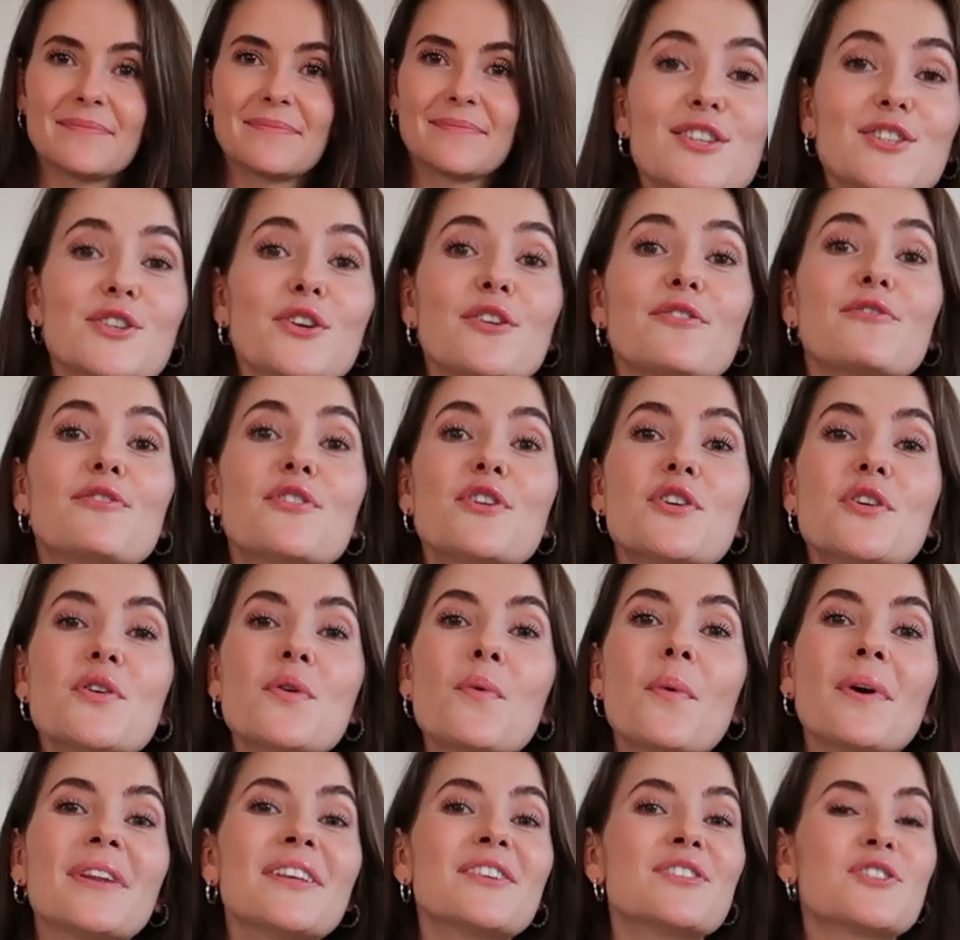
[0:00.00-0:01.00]
So if you
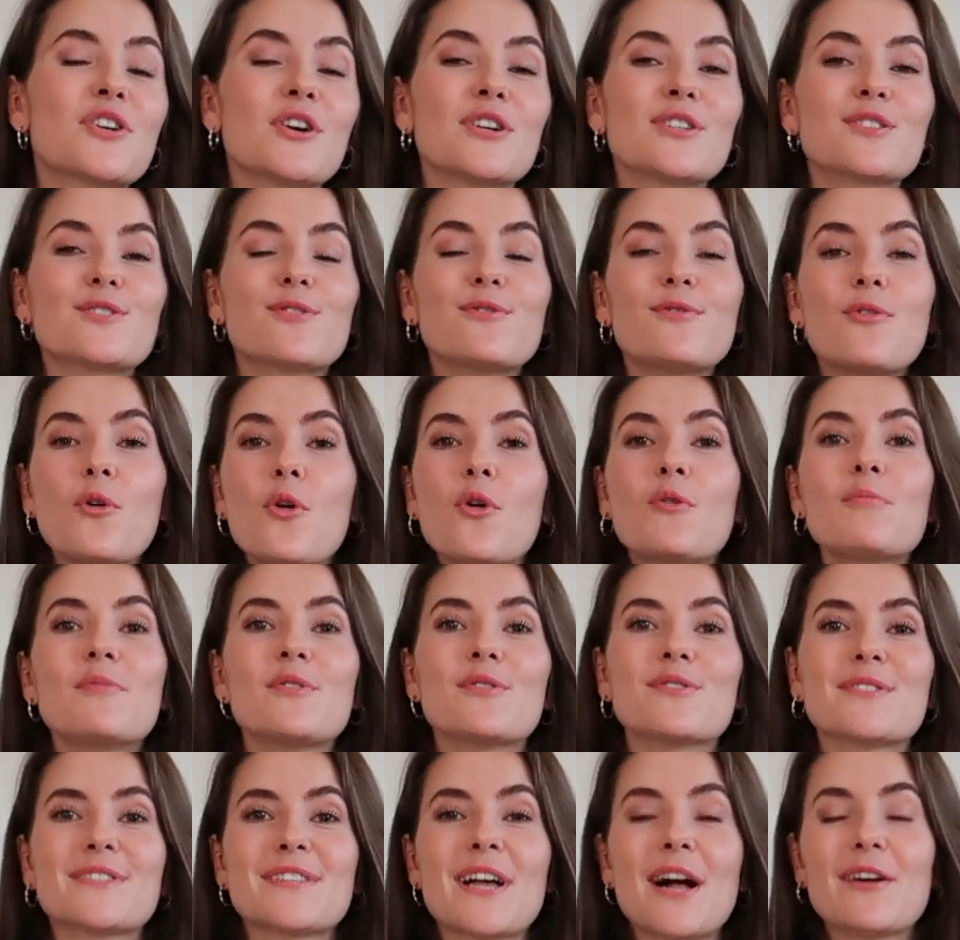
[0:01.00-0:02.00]
want to transform
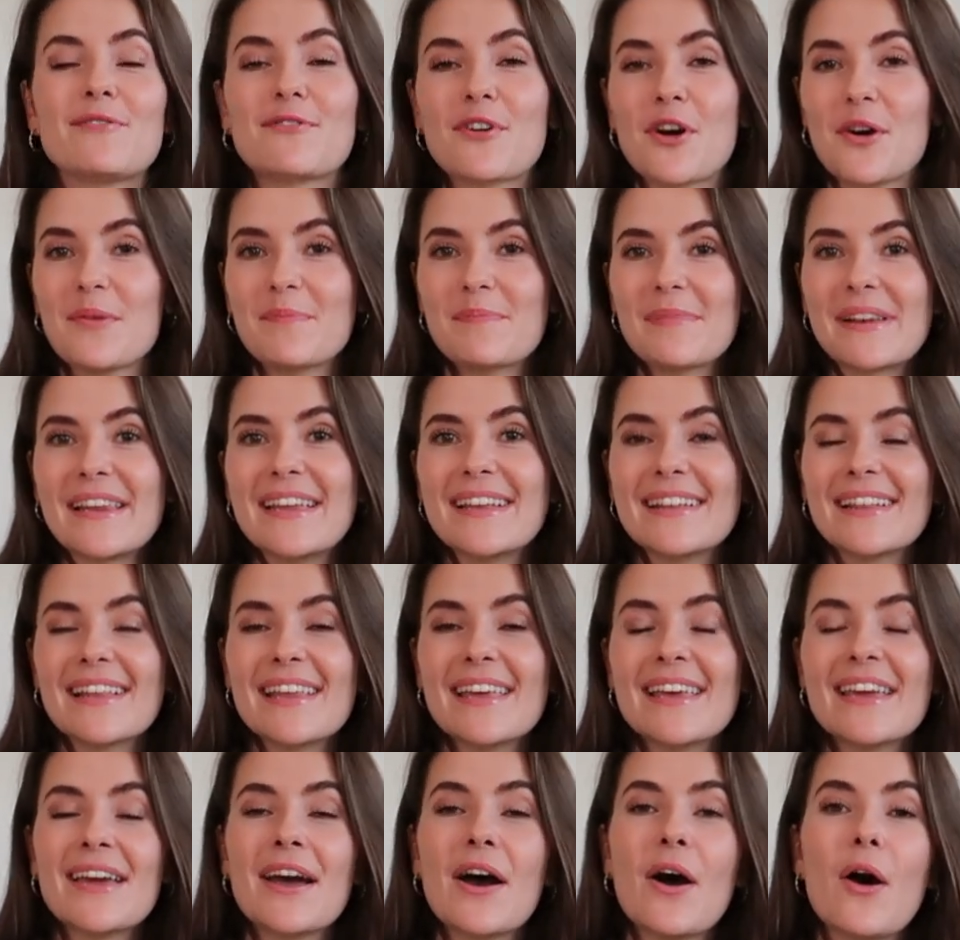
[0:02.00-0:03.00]
yourself
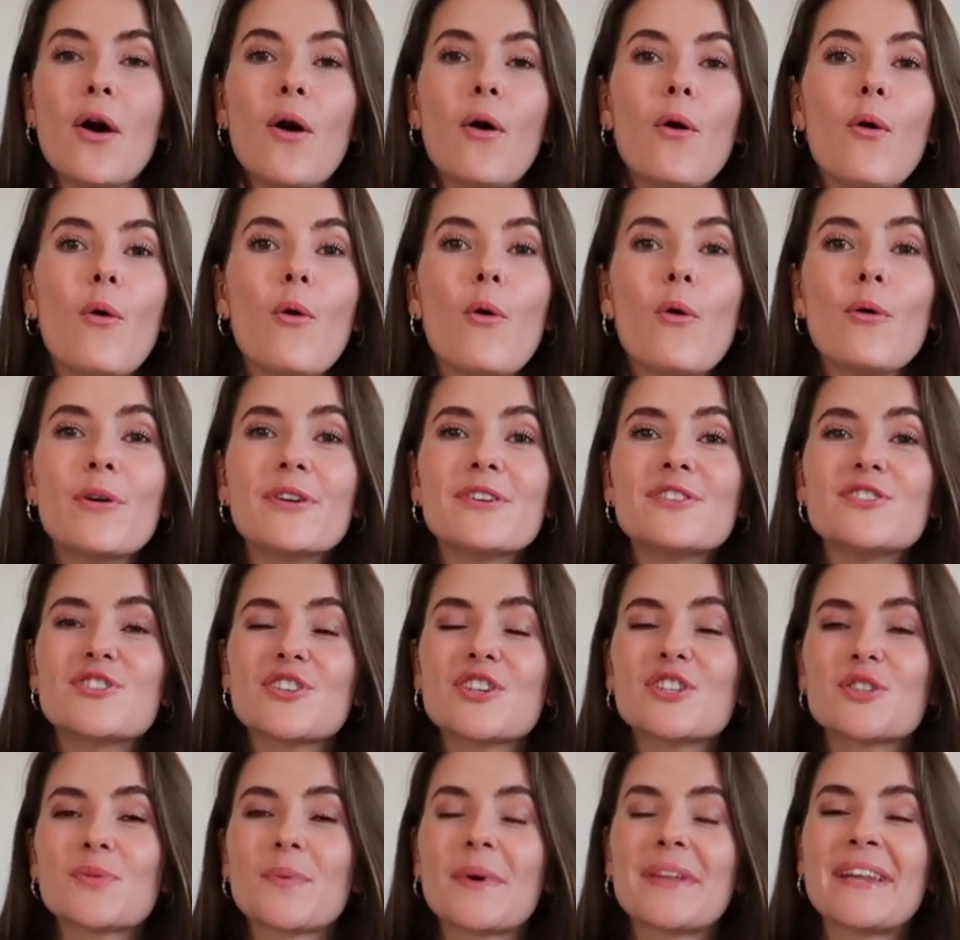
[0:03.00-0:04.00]
completely, or you
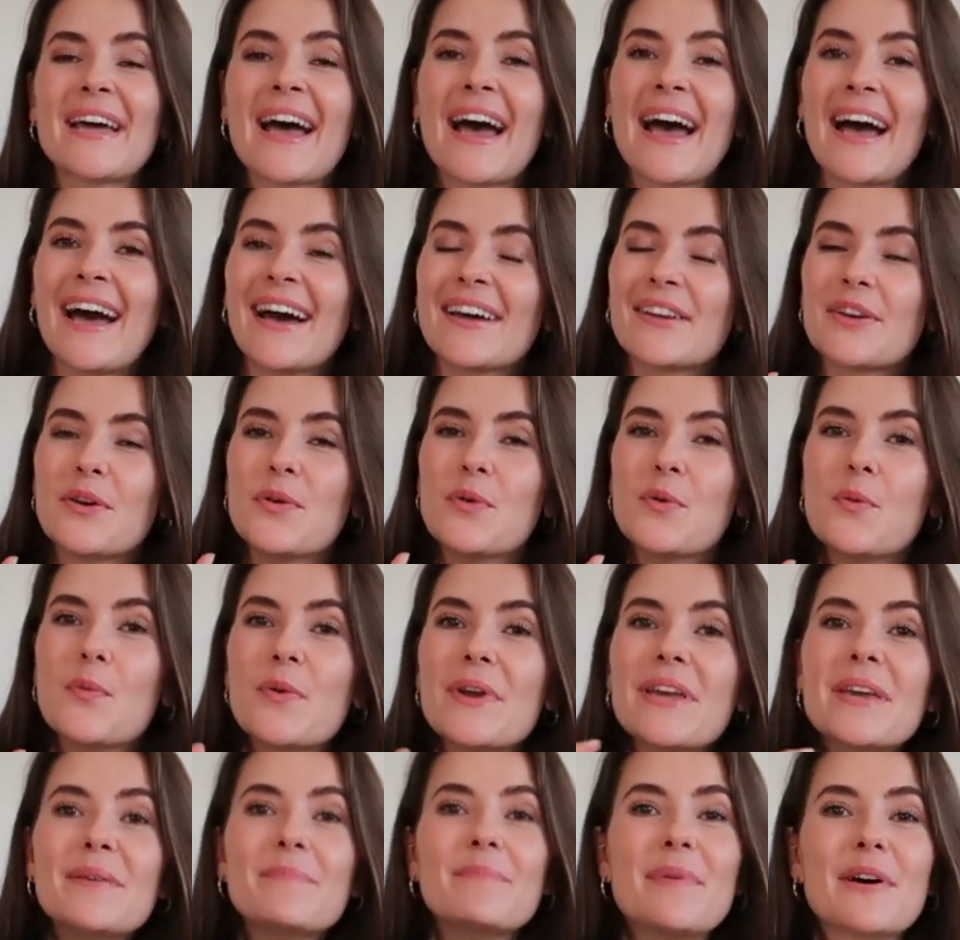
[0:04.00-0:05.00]
just want to add a
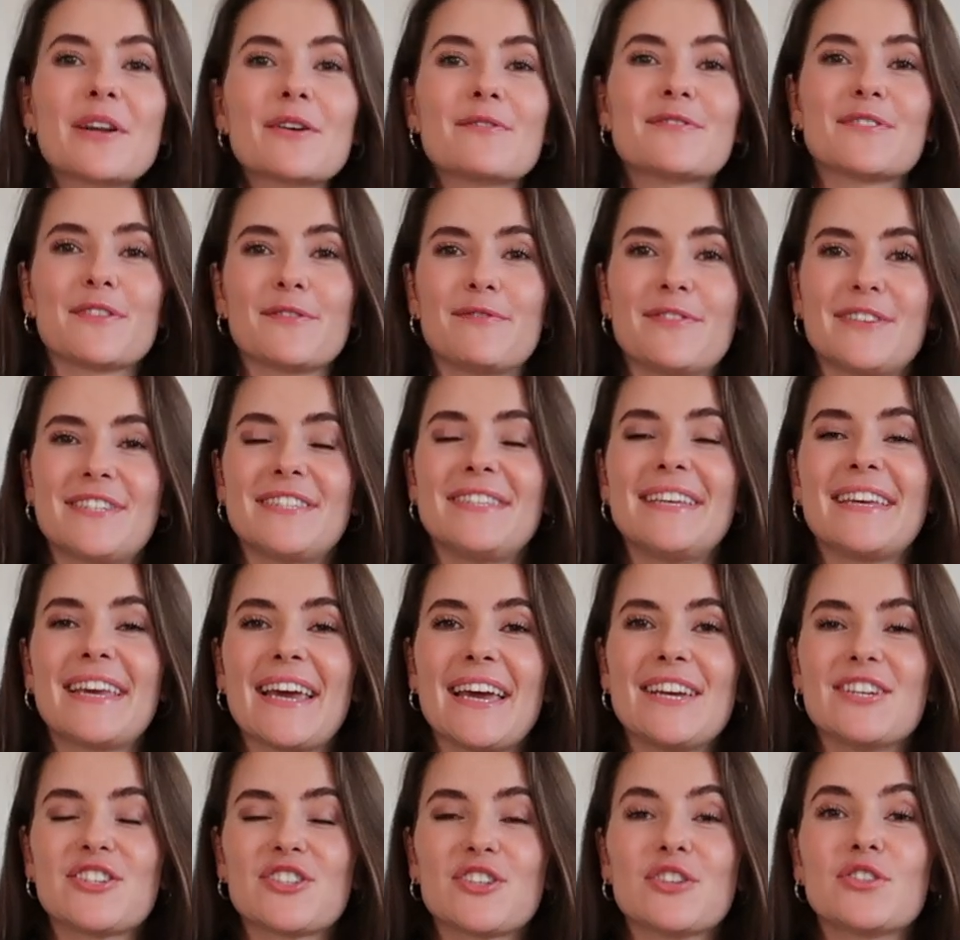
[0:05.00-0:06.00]
wee bit of
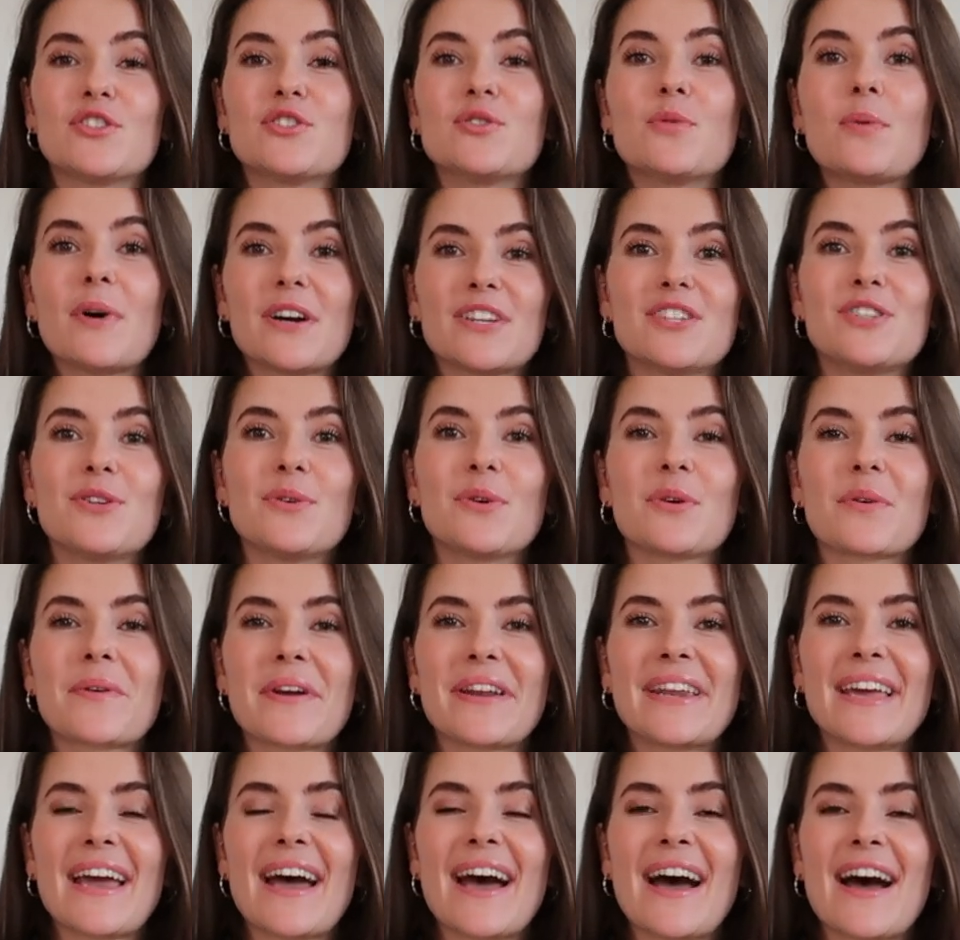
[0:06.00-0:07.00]
sophistication to what you
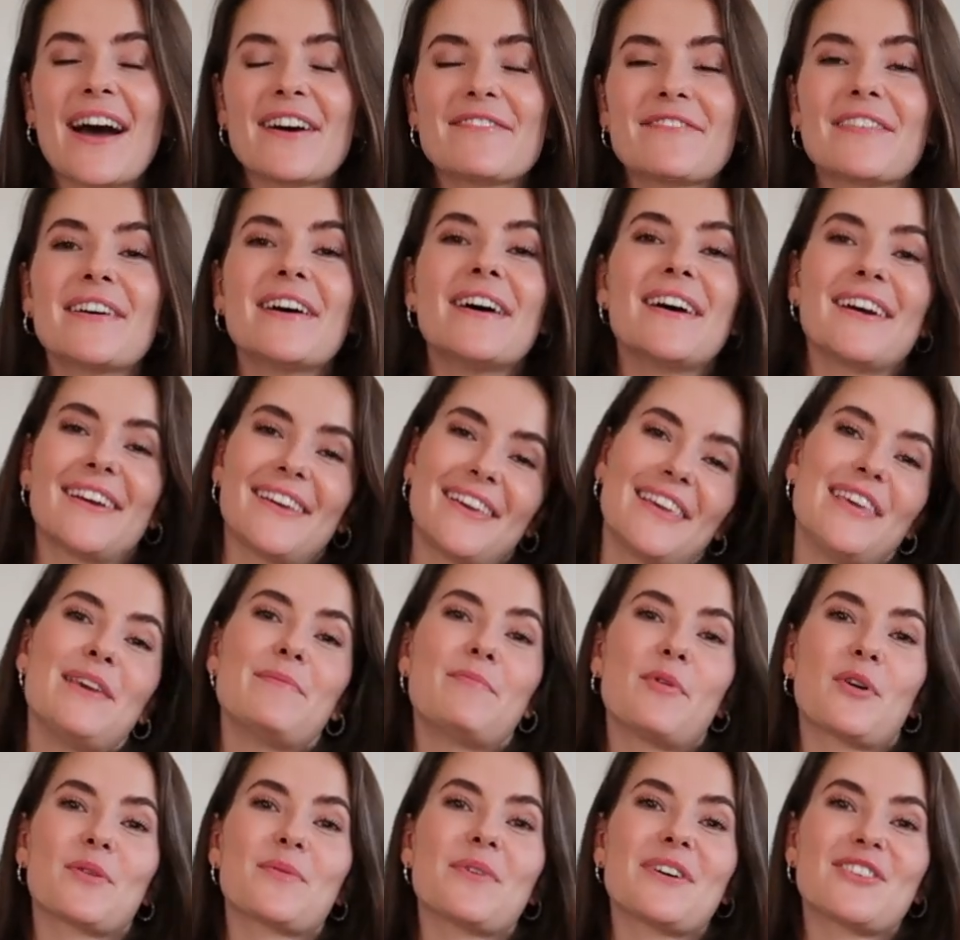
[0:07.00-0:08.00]
already have,
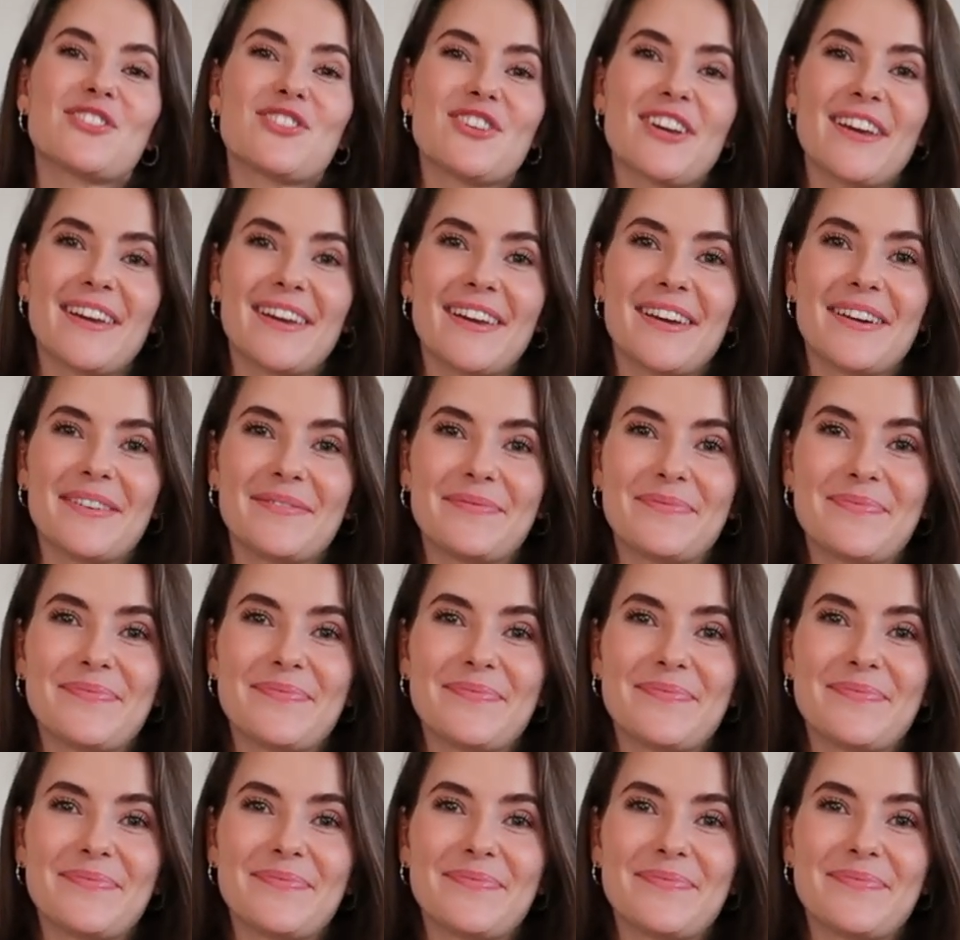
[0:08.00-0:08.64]
keep on watching.